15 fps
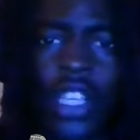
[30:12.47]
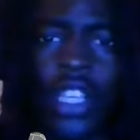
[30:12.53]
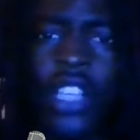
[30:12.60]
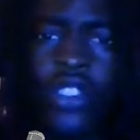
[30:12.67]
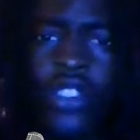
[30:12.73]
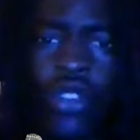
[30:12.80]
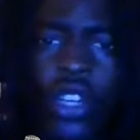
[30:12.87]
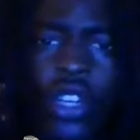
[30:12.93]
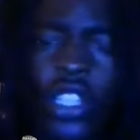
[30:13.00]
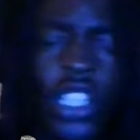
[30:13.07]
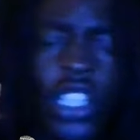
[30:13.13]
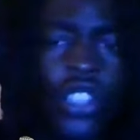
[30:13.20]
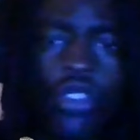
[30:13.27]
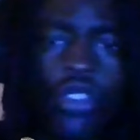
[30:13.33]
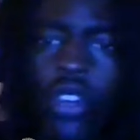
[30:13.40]
He Jordan,
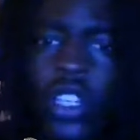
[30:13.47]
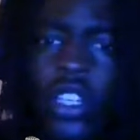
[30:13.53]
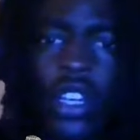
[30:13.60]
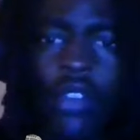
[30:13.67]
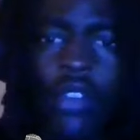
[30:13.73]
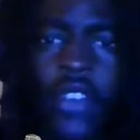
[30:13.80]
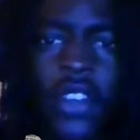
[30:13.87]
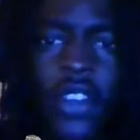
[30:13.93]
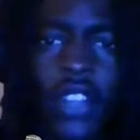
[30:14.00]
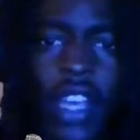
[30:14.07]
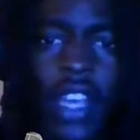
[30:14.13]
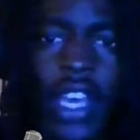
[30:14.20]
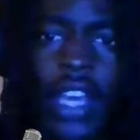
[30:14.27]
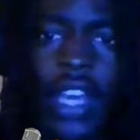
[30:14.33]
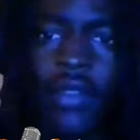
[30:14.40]
he Jordan in the first
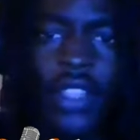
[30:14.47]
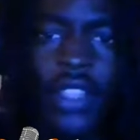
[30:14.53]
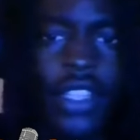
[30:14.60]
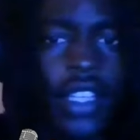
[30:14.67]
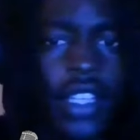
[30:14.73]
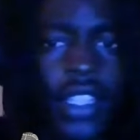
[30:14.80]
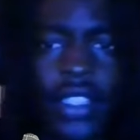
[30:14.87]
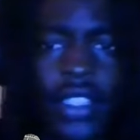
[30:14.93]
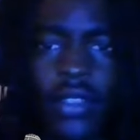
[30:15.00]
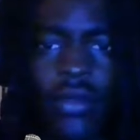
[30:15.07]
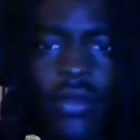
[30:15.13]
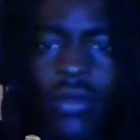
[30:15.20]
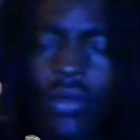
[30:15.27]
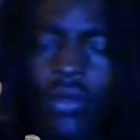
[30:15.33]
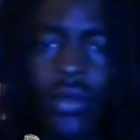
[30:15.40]
half. The
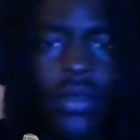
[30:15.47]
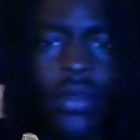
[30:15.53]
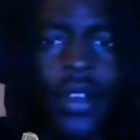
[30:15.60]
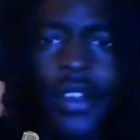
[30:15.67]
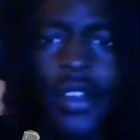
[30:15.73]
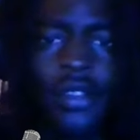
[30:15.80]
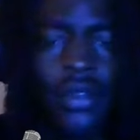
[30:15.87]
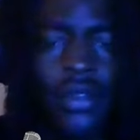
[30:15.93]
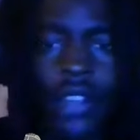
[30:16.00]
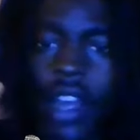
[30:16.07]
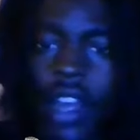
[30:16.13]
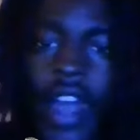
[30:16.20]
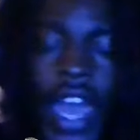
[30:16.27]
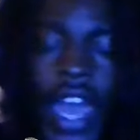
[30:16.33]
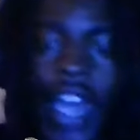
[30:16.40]
nigga
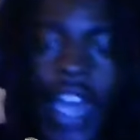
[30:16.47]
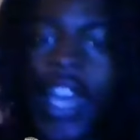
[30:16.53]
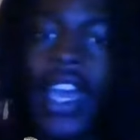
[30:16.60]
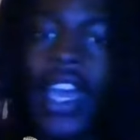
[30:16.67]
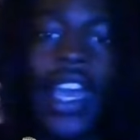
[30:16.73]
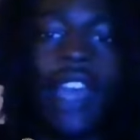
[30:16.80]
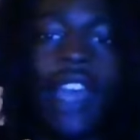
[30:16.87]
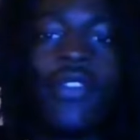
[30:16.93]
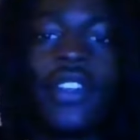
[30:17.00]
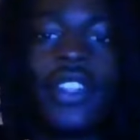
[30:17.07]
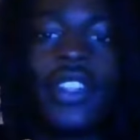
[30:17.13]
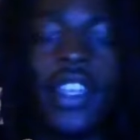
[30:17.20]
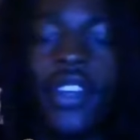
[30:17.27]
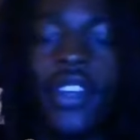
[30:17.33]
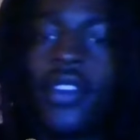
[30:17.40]
I, I ain't finna
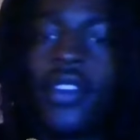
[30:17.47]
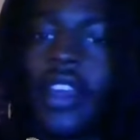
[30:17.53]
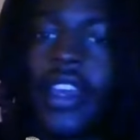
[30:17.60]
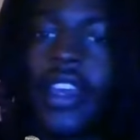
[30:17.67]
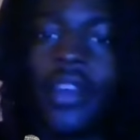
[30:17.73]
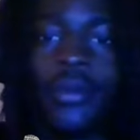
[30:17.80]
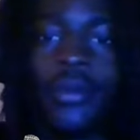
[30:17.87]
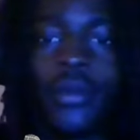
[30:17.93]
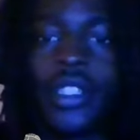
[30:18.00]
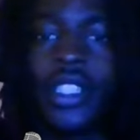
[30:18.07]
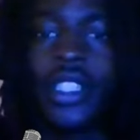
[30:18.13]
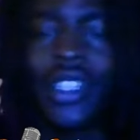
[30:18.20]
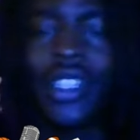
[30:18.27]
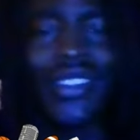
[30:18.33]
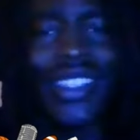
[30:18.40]
say no name, but
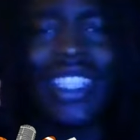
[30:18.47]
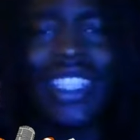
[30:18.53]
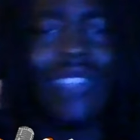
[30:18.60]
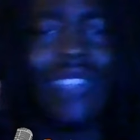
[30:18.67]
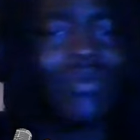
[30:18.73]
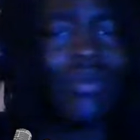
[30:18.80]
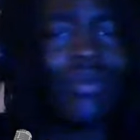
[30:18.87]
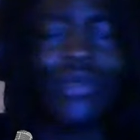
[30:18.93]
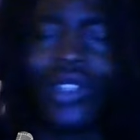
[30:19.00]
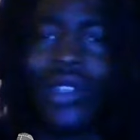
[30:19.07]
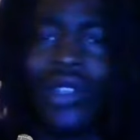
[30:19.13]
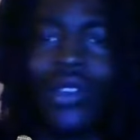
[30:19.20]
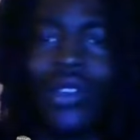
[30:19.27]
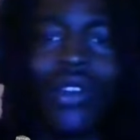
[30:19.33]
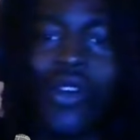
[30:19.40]
you know he
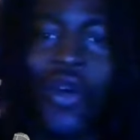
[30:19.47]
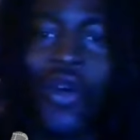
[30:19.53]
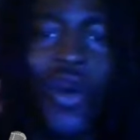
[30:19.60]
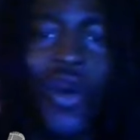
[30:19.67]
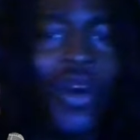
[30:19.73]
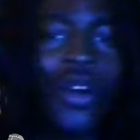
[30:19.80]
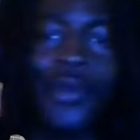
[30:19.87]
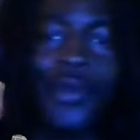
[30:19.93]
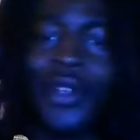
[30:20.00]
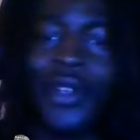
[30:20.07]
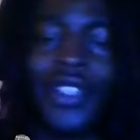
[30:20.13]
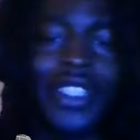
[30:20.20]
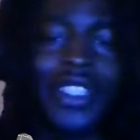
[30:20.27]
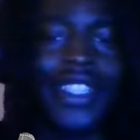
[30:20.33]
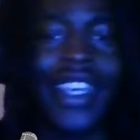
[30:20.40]
horrible
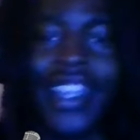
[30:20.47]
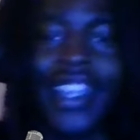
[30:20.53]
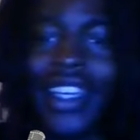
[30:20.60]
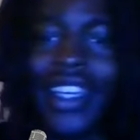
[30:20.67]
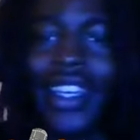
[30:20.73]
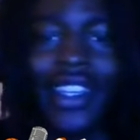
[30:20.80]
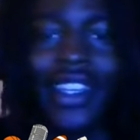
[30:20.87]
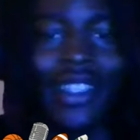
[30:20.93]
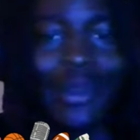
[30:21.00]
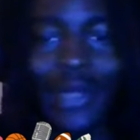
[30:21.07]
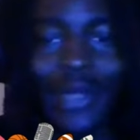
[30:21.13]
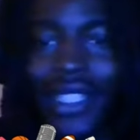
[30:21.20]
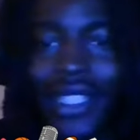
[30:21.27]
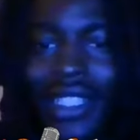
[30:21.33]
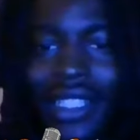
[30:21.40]
in the second half.
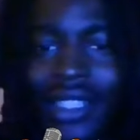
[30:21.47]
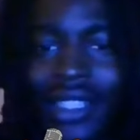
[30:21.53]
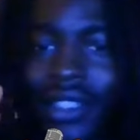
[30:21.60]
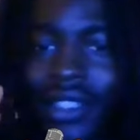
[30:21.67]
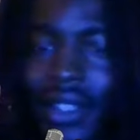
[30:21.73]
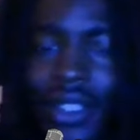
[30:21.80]
He